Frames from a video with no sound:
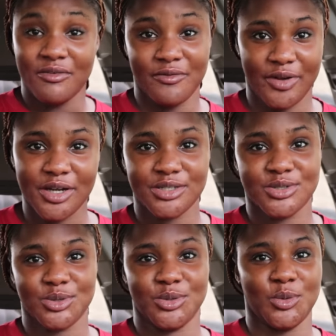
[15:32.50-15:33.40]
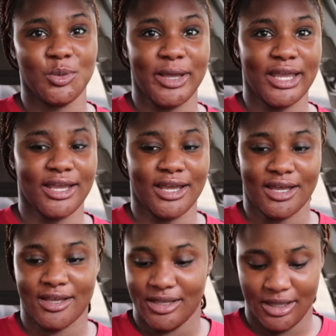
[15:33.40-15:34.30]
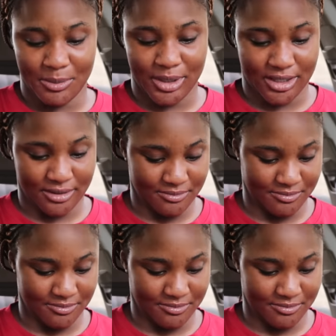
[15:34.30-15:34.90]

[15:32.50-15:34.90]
Very soon we'll buy a car. Amen.